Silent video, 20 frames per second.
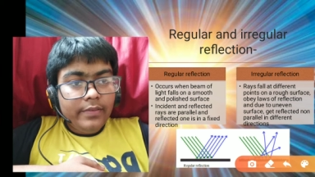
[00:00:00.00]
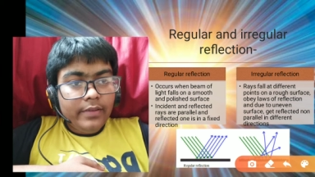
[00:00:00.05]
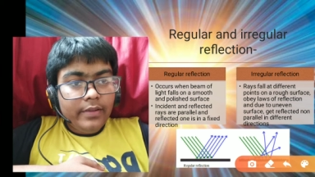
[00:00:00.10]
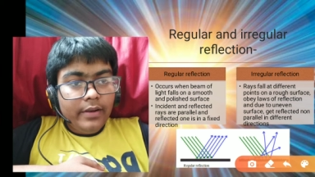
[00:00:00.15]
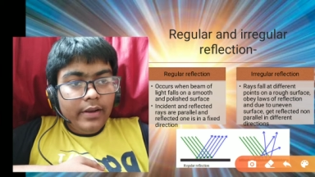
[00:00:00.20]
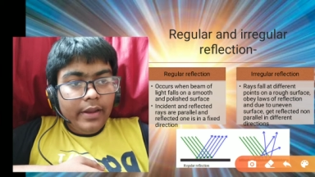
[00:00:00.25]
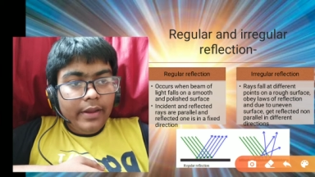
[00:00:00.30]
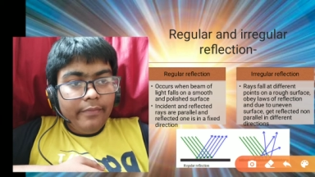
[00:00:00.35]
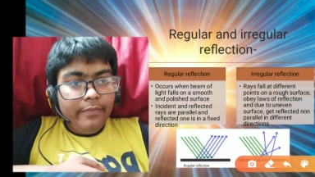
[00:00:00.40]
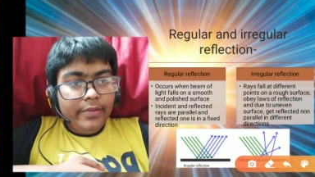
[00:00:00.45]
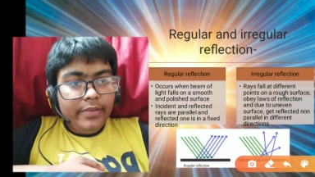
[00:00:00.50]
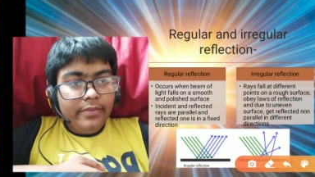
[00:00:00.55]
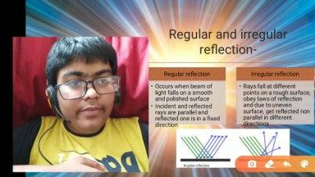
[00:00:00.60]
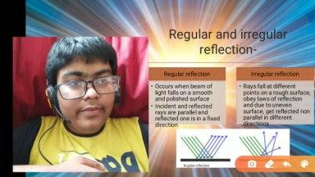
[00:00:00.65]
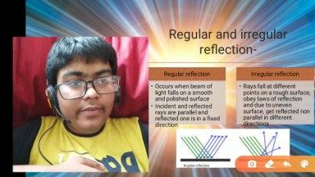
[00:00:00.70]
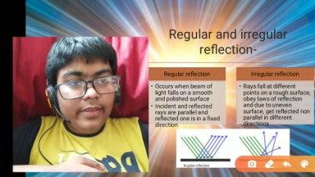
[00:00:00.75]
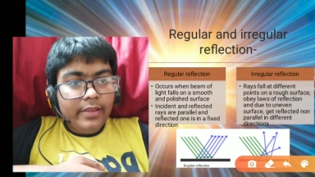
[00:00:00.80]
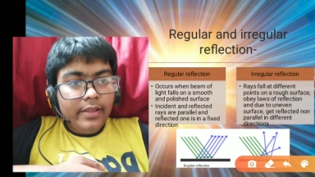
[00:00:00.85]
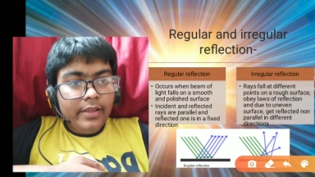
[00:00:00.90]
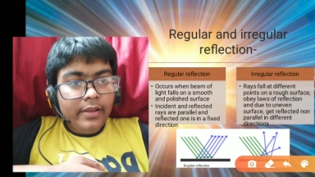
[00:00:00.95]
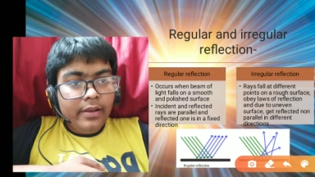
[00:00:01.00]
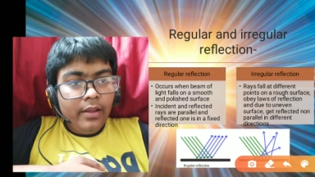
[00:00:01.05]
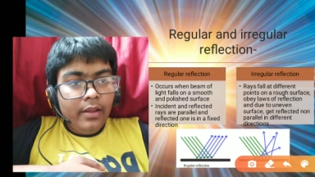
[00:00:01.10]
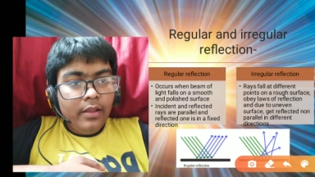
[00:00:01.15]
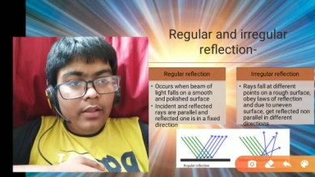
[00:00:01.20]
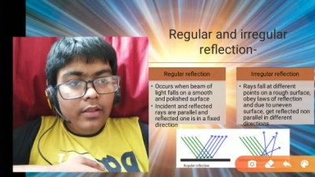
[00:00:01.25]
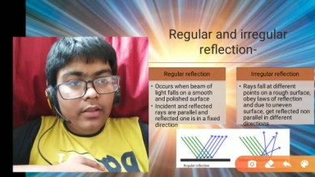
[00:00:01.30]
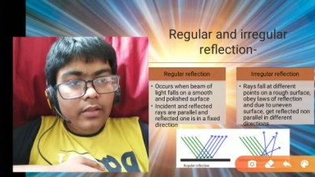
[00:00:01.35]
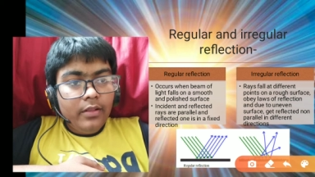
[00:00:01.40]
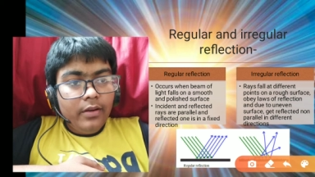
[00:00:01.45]
ray which is there,
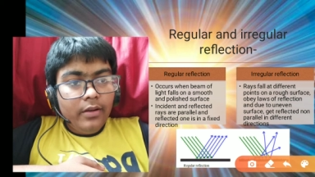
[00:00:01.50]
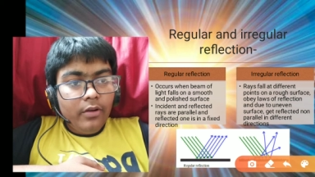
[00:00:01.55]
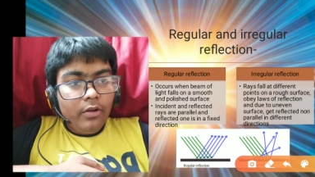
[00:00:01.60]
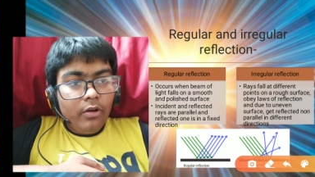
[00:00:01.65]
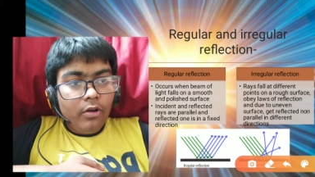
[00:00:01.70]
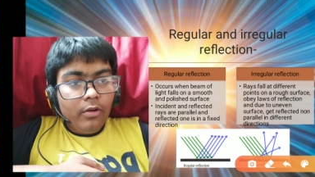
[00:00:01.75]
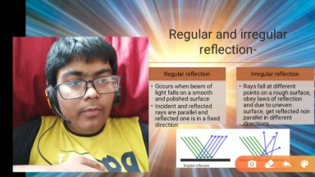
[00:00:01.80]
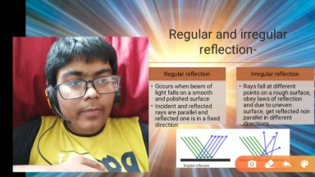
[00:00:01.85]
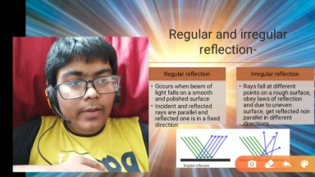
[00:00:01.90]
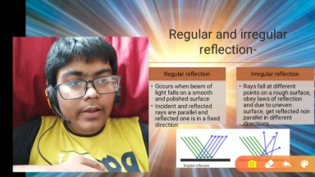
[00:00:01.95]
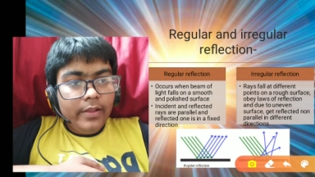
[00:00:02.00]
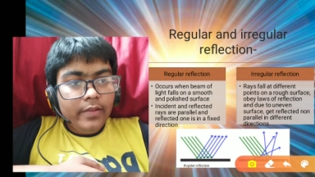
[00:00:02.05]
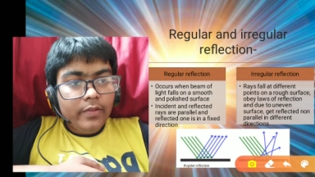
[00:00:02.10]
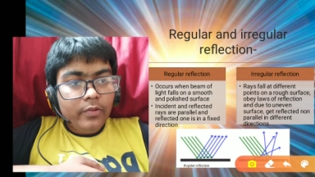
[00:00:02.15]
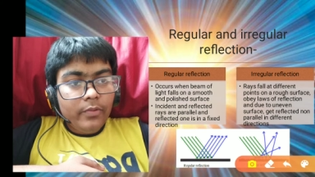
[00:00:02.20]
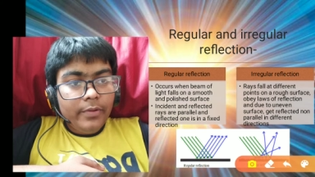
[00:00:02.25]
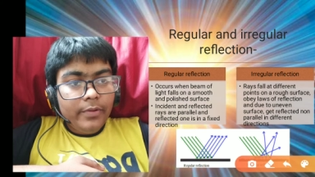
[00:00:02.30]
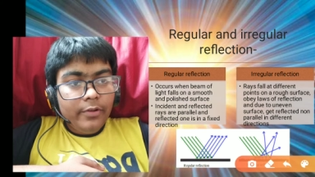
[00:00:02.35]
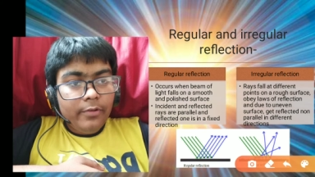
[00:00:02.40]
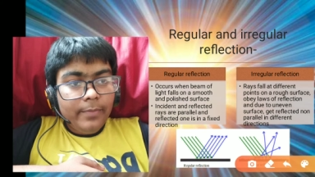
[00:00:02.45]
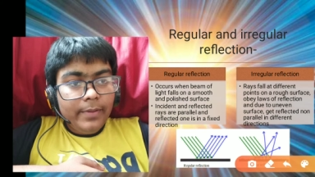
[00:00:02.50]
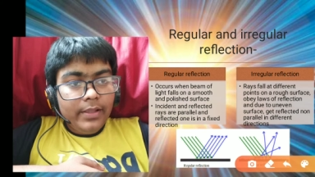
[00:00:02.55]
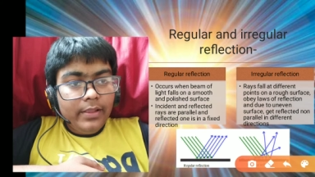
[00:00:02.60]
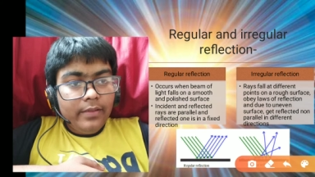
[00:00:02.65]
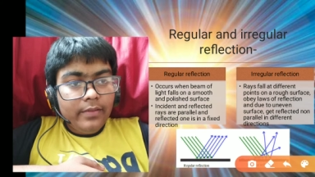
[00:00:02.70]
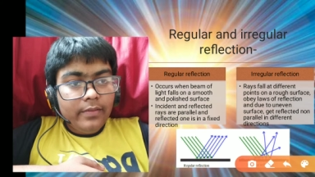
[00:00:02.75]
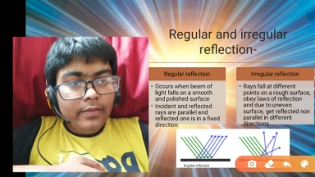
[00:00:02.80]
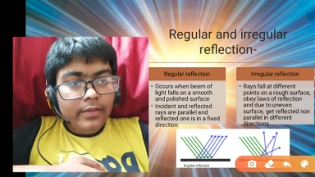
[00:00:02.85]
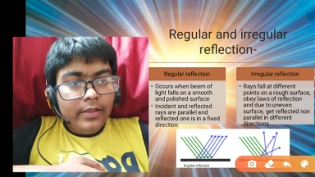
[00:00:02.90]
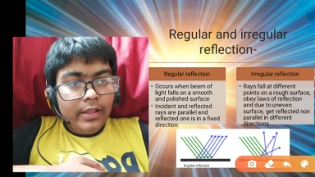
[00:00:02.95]
the normal is going to be
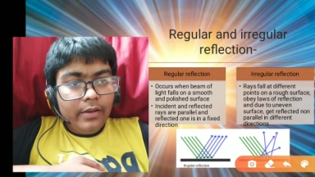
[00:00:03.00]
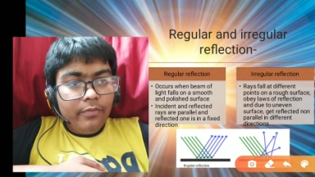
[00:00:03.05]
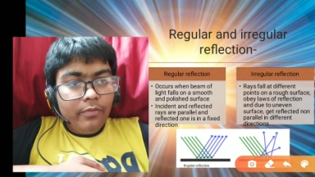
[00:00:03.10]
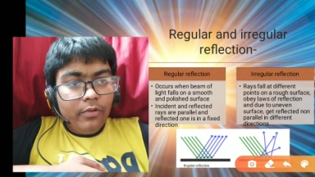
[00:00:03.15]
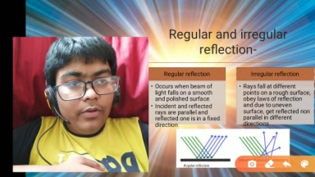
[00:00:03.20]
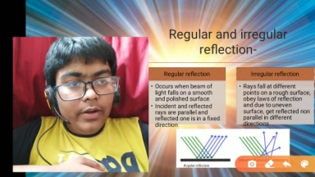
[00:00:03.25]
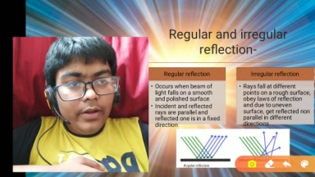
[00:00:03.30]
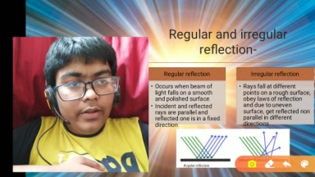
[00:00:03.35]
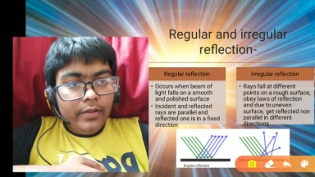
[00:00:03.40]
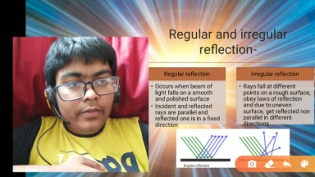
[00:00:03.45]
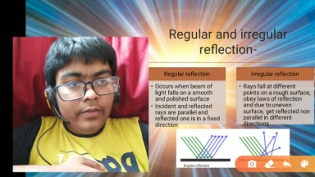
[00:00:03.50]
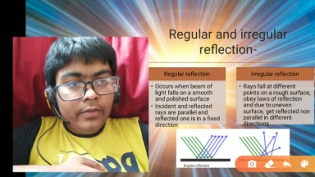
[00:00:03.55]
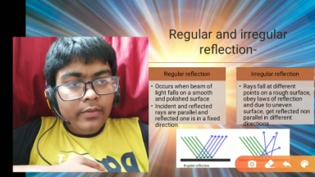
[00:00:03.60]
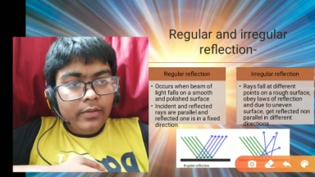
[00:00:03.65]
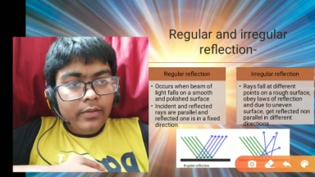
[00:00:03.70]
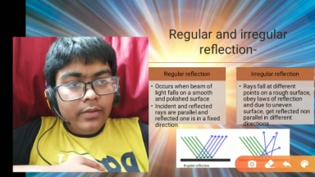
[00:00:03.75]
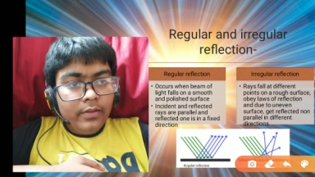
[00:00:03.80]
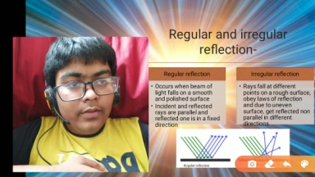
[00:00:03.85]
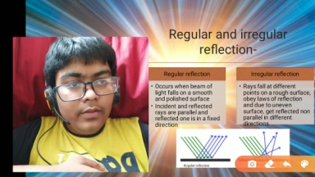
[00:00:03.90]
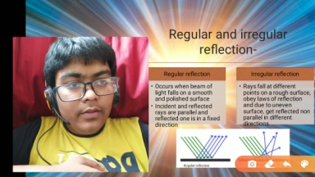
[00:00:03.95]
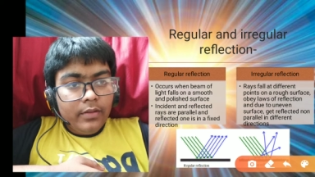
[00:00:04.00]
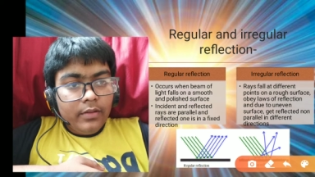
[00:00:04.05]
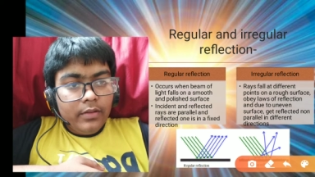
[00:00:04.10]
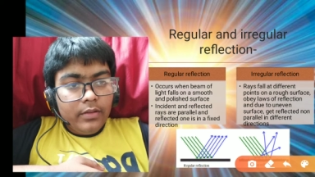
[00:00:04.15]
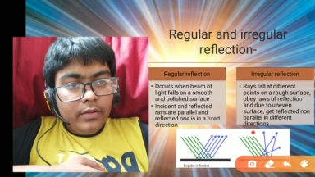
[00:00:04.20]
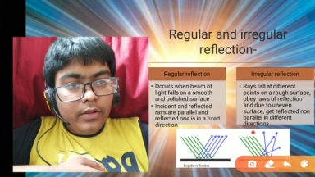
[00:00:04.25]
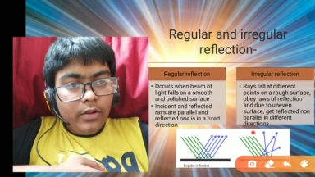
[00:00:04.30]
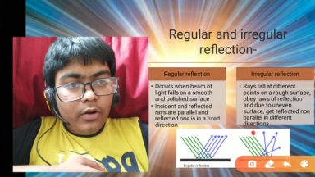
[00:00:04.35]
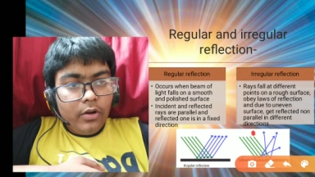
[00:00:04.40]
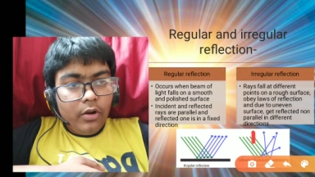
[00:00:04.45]
this. Therefore, the
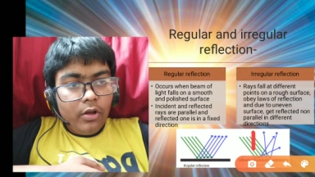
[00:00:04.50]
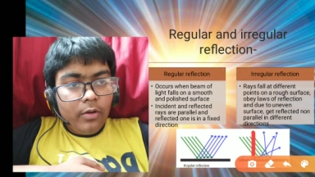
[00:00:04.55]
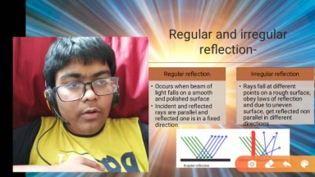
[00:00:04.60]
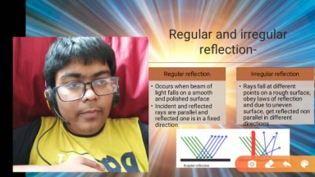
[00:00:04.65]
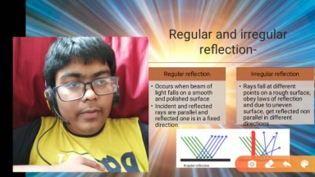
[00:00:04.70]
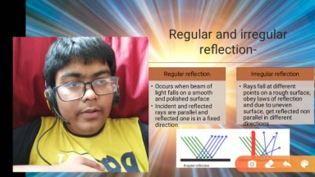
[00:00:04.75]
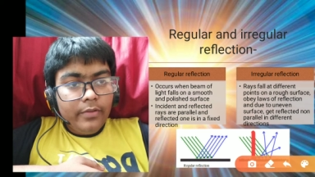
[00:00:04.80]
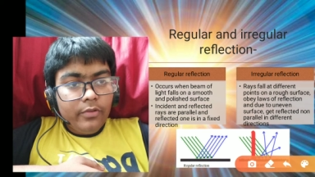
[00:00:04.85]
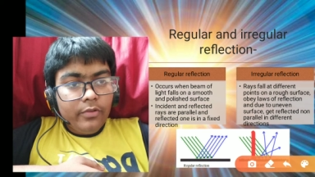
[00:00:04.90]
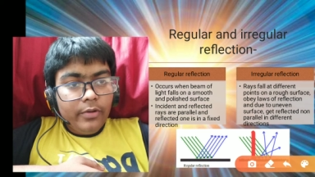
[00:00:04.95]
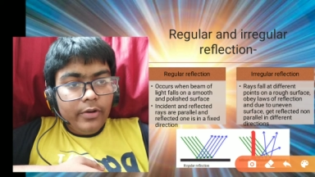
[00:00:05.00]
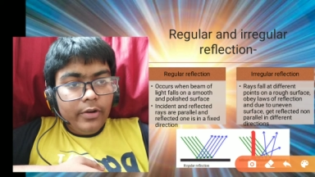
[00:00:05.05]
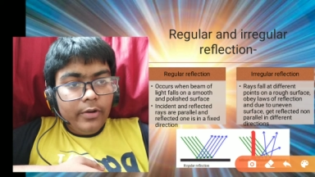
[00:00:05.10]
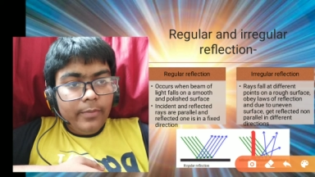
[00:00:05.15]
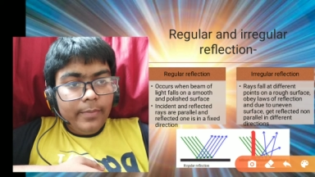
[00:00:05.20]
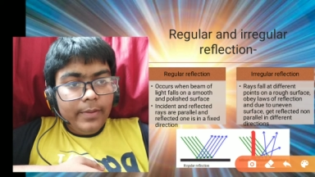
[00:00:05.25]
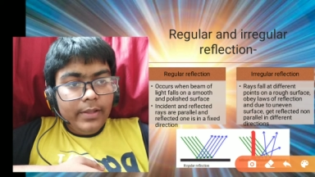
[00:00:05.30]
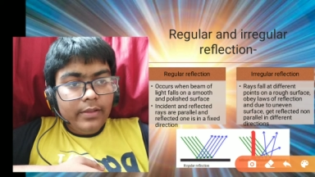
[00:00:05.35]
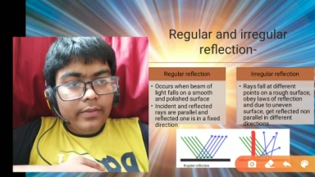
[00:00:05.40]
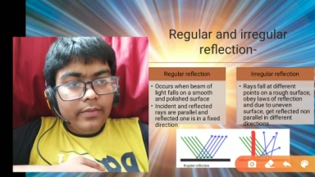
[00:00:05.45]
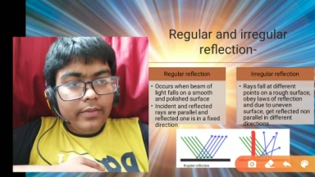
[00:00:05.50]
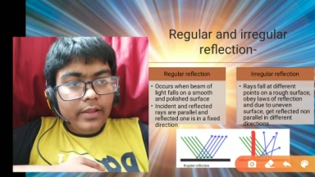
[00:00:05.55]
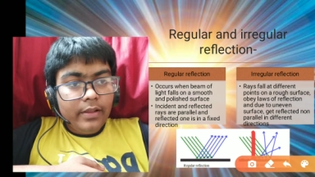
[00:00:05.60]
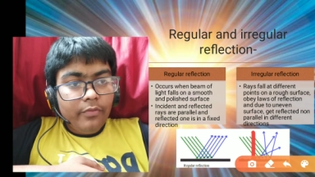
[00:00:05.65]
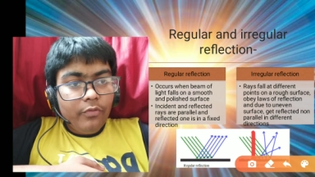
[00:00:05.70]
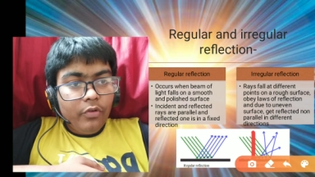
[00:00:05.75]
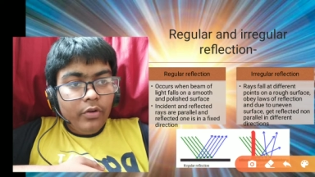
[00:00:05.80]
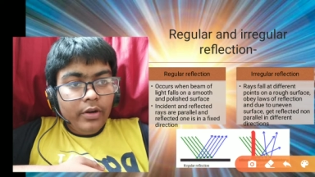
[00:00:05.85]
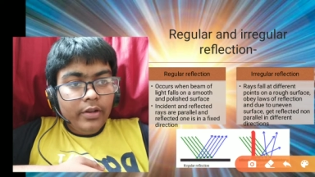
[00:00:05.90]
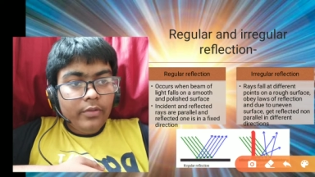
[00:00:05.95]
normal is going to be this. Therefore, it
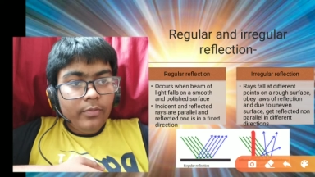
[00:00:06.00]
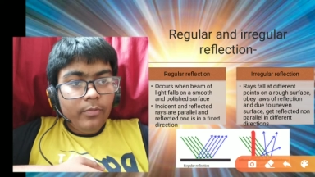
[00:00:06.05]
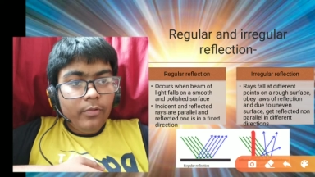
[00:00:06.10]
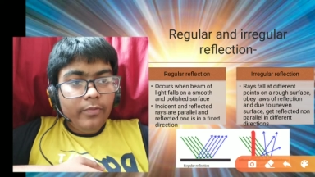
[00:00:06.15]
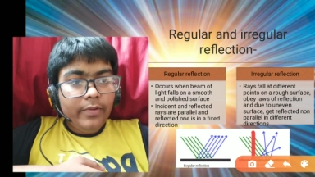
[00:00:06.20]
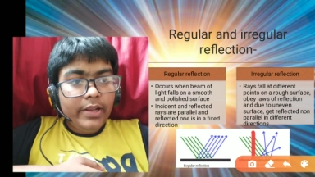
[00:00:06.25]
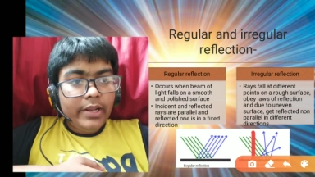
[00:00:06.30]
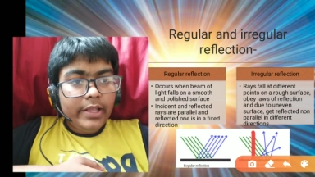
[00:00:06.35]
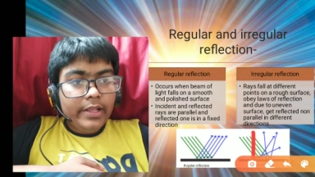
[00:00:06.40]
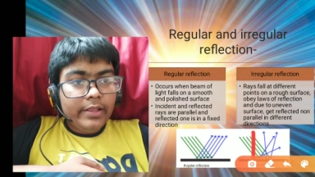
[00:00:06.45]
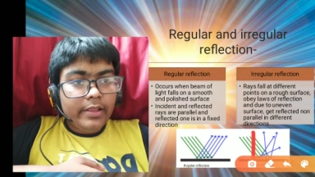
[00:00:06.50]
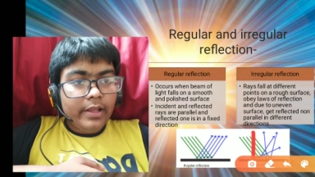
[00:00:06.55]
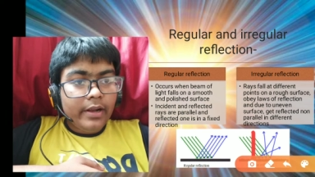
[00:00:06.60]
is moving like that.